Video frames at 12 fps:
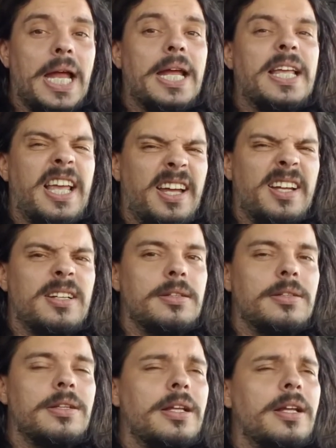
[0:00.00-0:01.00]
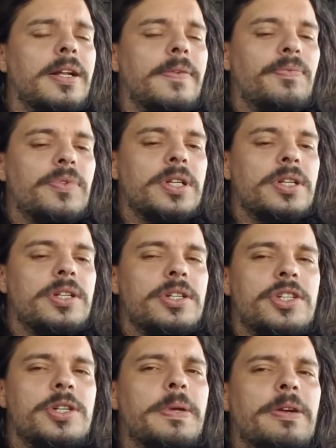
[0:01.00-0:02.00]
Yeah,
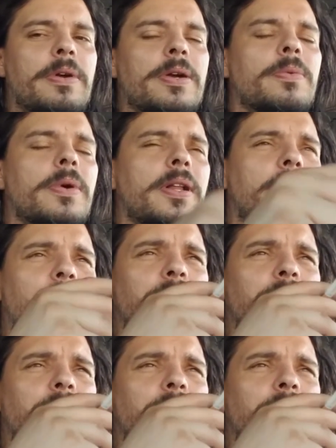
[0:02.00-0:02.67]
she'll be around a while.